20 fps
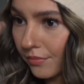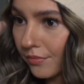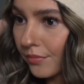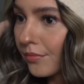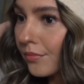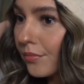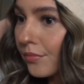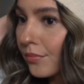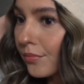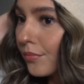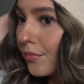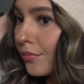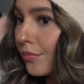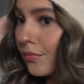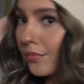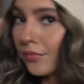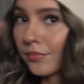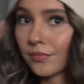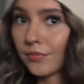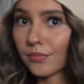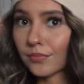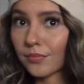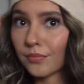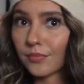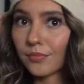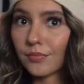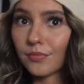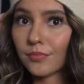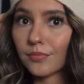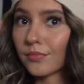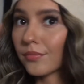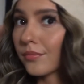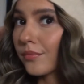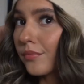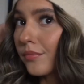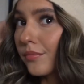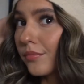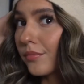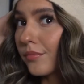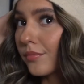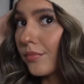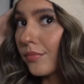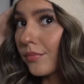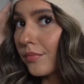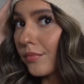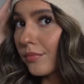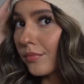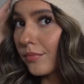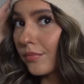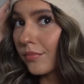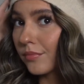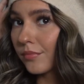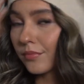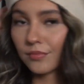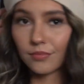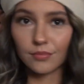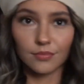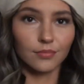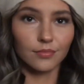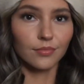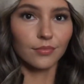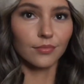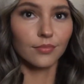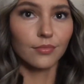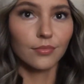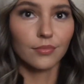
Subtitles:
Nobody speaks.